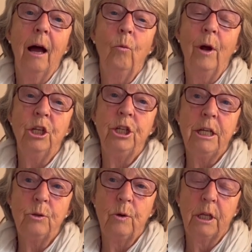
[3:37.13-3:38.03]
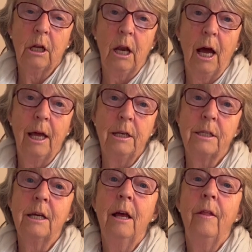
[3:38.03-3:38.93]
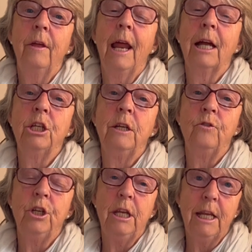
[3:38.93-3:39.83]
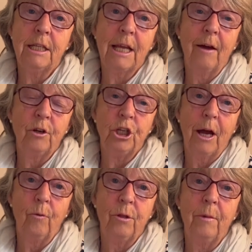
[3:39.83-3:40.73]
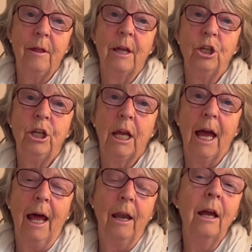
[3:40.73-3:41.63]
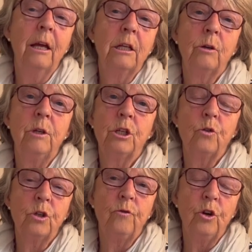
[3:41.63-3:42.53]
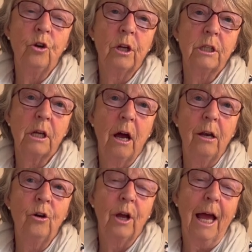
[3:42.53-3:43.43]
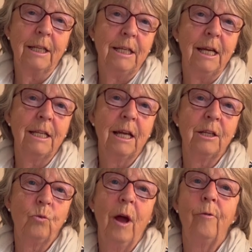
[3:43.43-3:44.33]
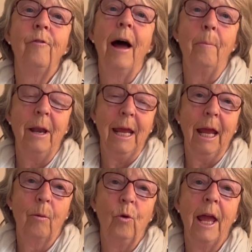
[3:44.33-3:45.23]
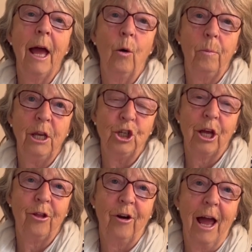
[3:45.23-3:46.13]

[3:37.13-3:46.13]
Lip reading: when she's with a client, that actually if she needs to have a chat with me, then she can. So we sort of look at it as we're family and we help each